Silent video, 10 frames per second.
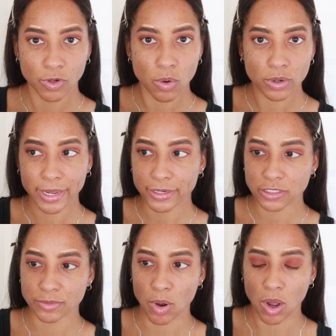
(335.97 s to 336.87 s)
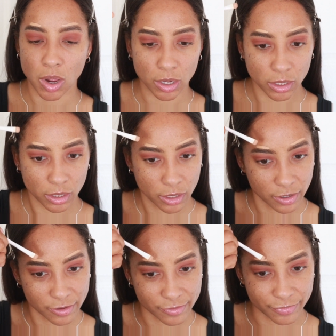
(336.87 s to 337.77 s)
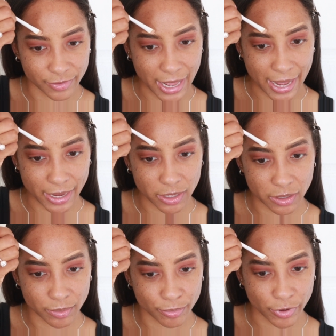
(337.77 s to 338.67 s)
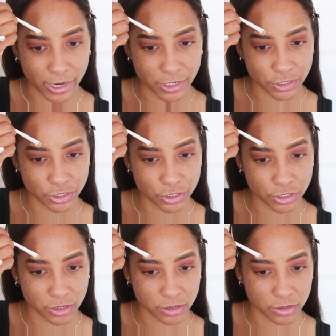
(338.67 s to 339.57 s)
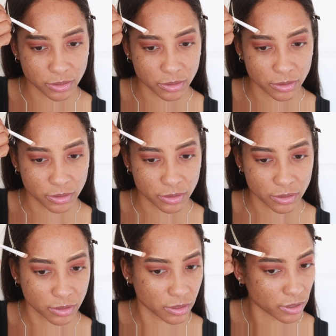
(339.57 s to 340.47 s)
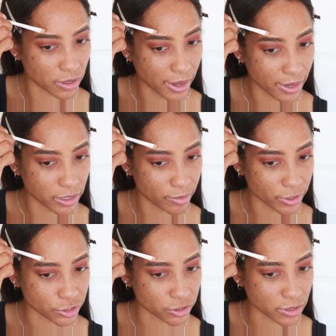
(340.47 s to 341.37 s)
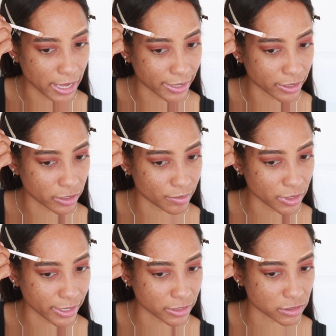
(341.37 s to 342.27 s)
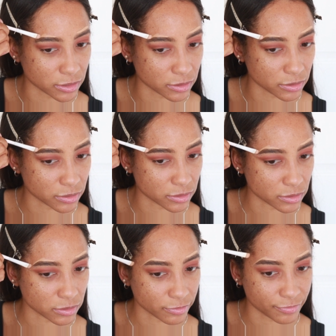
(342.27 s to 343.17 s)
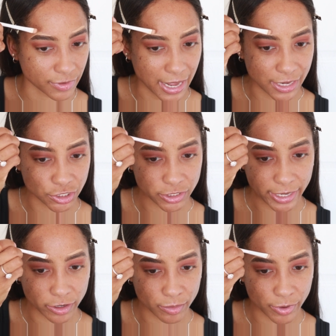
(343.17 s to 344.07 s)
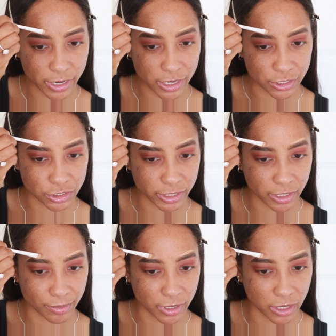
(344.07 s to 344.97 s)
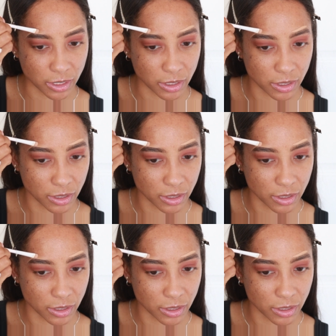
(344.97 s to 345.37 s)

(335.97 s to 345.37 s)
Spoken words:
or like a small flat brush, any brush you like. It could be like a flat shader brush, it could be